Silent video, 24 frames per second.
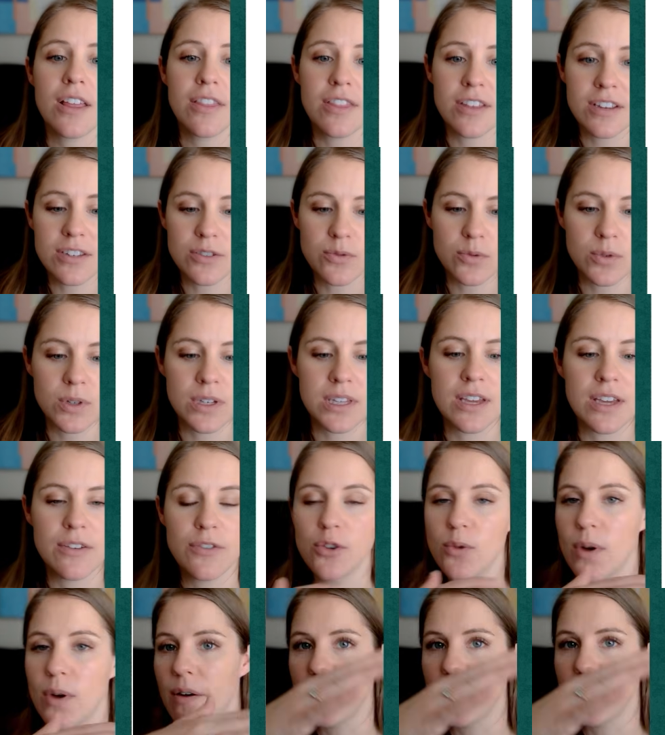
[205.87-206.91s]
this will give
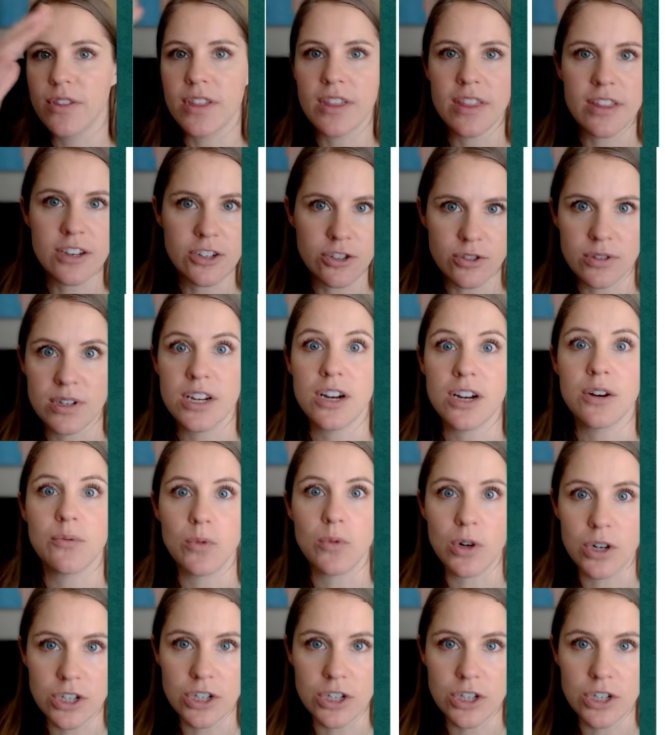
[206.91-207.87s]
you everything that you need on one